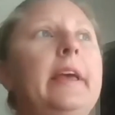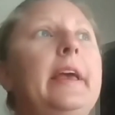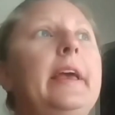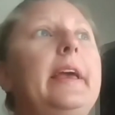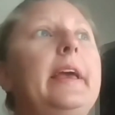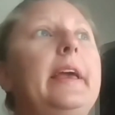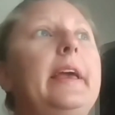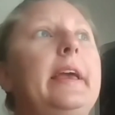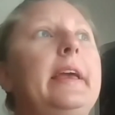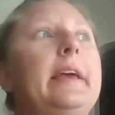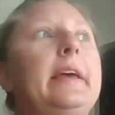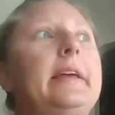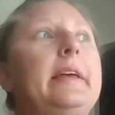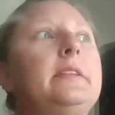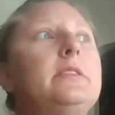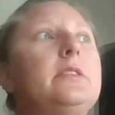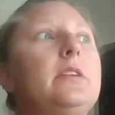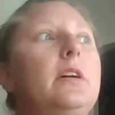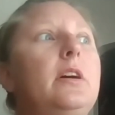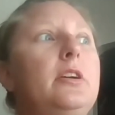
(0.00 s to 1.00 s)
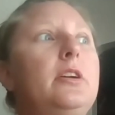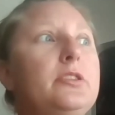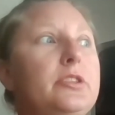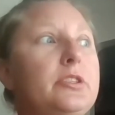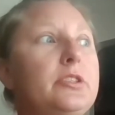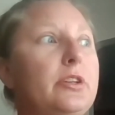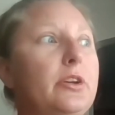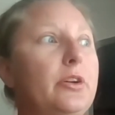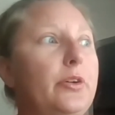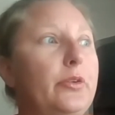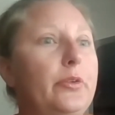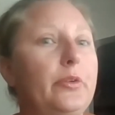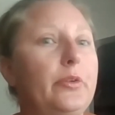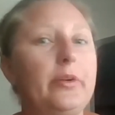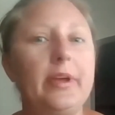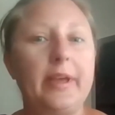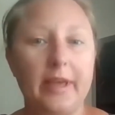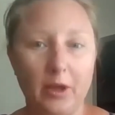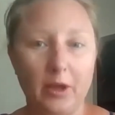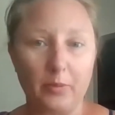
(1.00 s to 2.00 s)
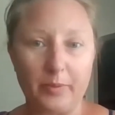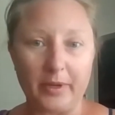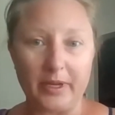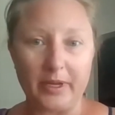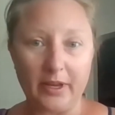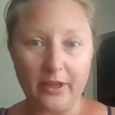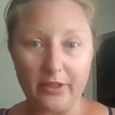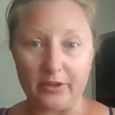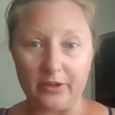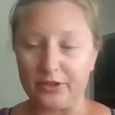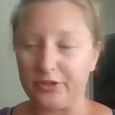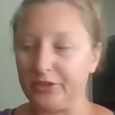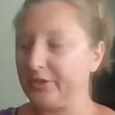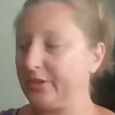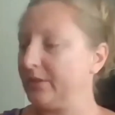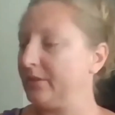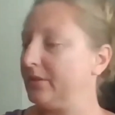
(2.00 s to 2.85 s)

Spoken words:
and also helping others.